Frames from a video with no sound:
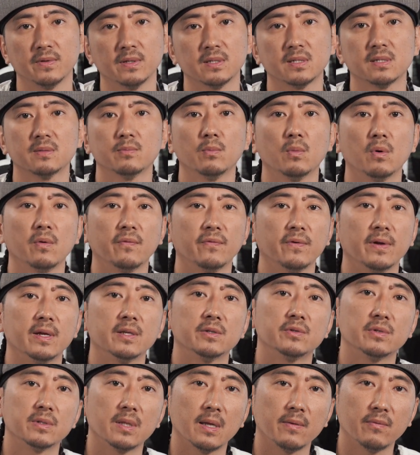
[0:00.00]
This is more for
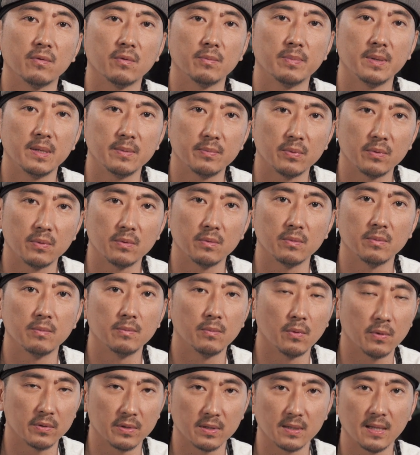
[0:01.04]
entry-level people,
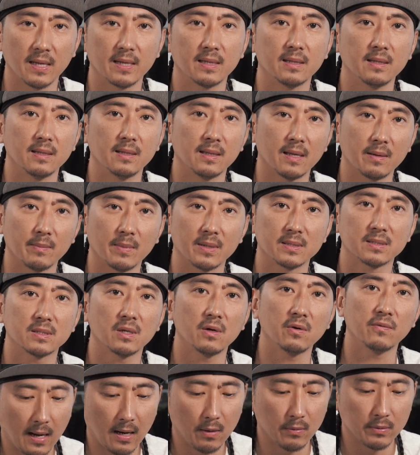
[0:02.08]
more than likely like
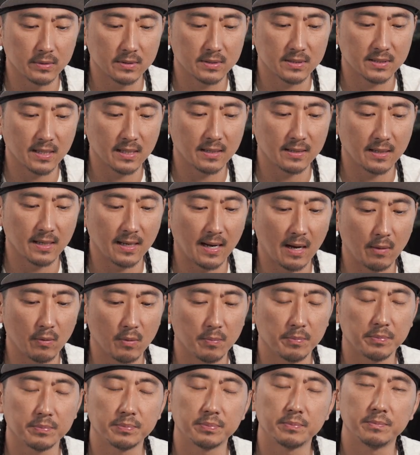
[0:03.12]
myself. I would say that I
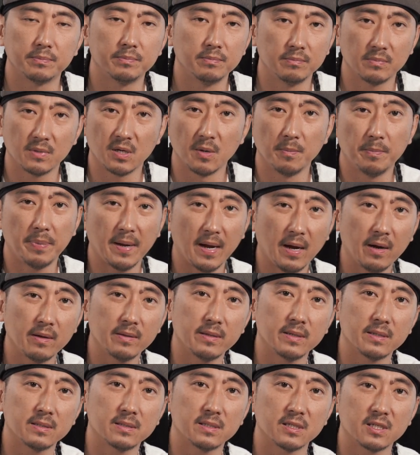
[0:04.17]
would compare
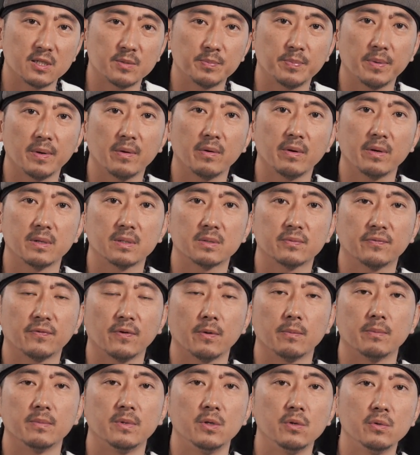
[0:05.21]
this experience
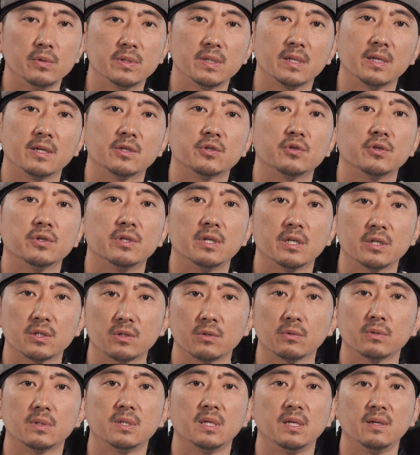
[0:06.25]
from using a
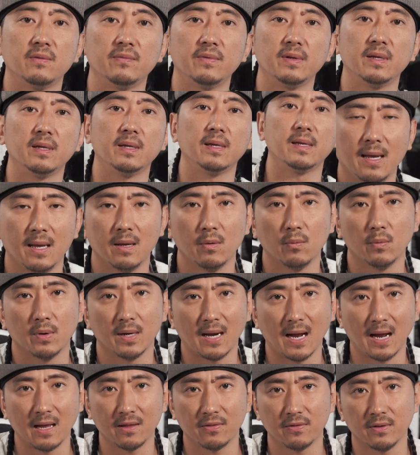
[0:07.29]
traditional TV and what
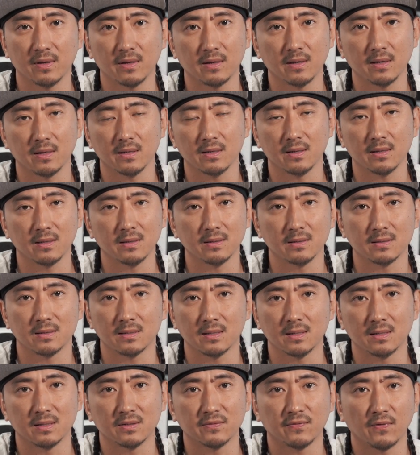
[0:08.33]
I think it is
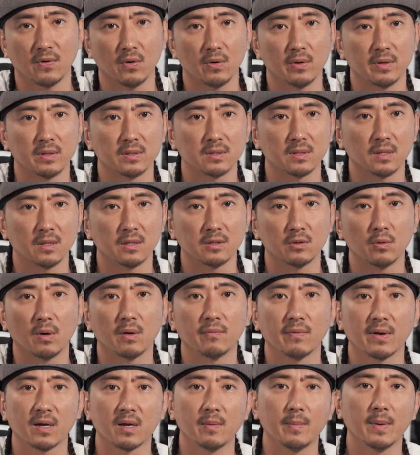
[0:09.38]
as far as do I
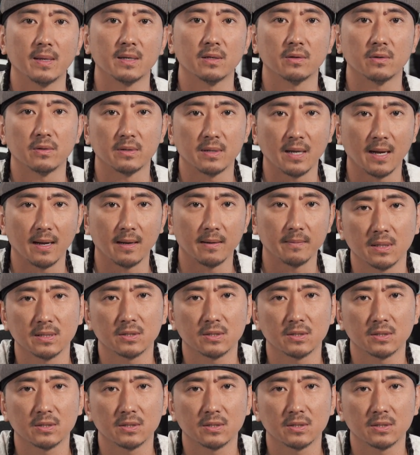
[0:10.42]
recommend it or not.